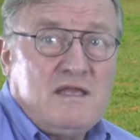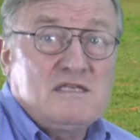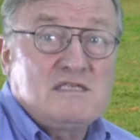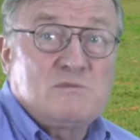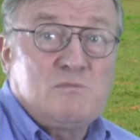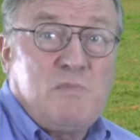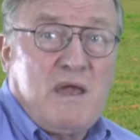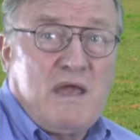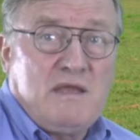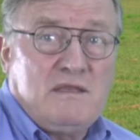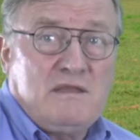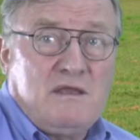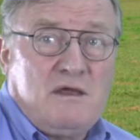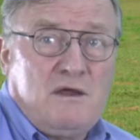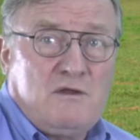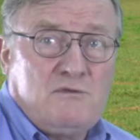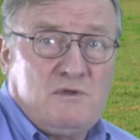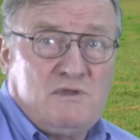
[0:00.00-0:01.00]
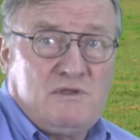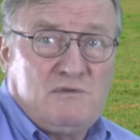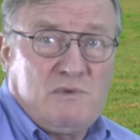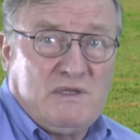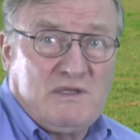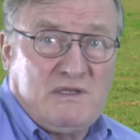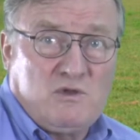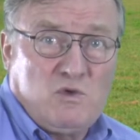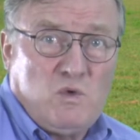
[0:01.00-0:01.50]
Spain
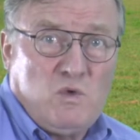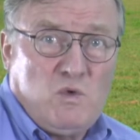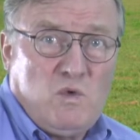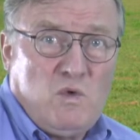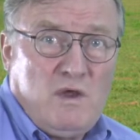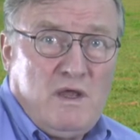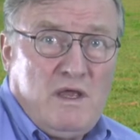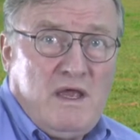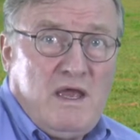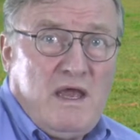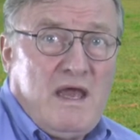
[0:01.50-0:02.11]
122,